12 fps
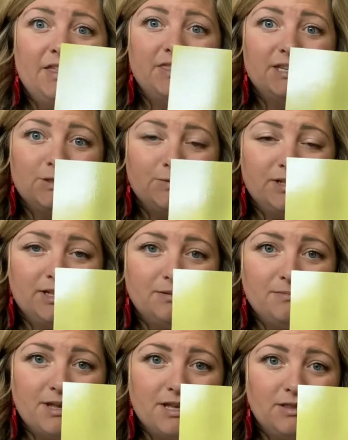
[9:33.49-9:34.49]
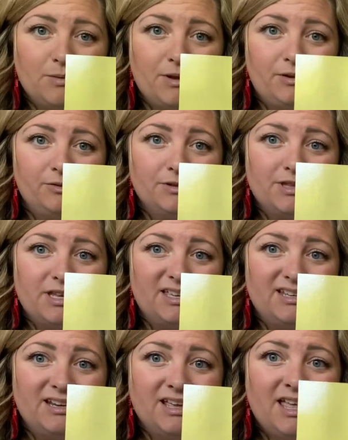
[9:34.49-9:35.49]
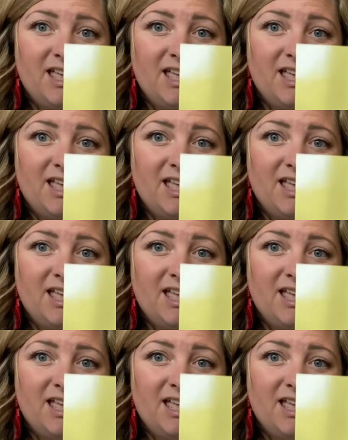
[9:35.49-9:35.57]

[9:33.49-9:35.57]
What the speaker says: This one can be in the middle or the end.